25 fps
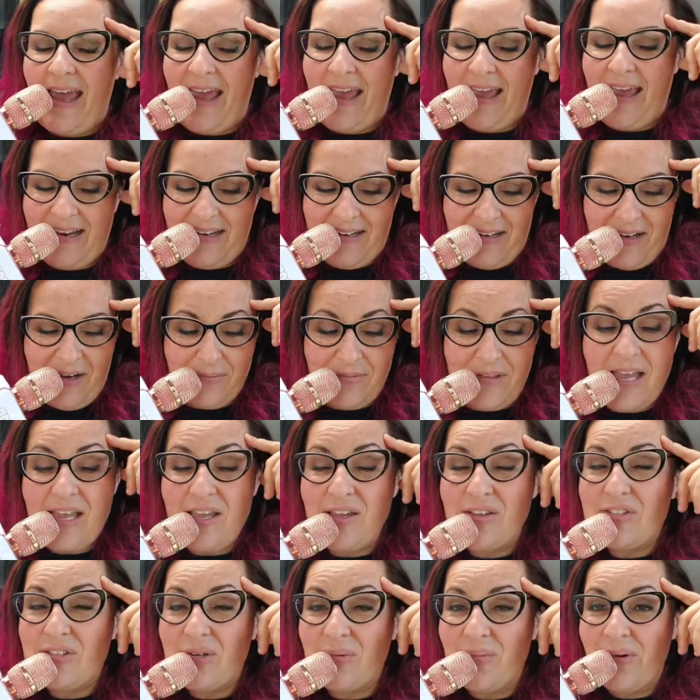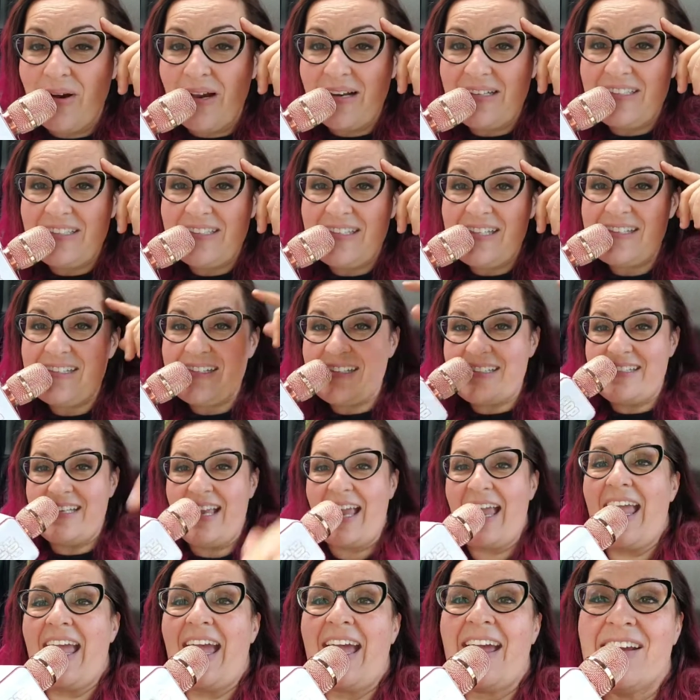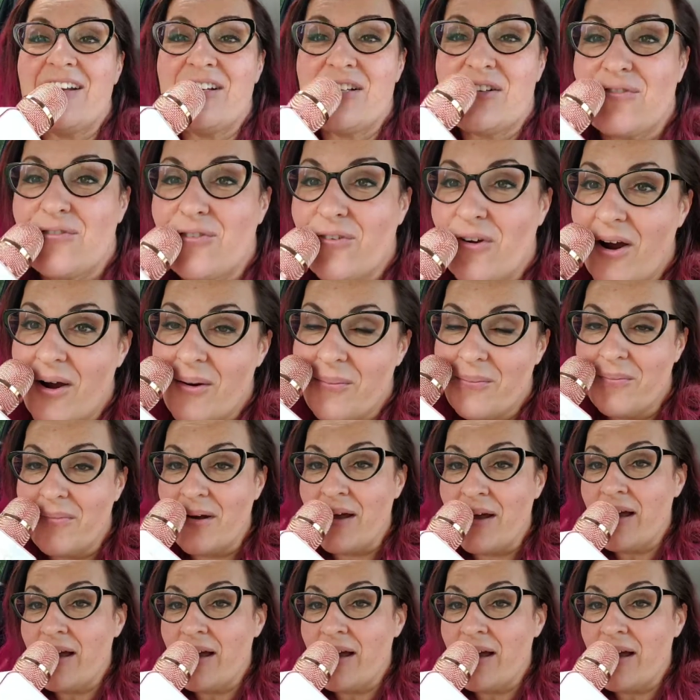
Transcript: And um, thank you so much. This is Ange from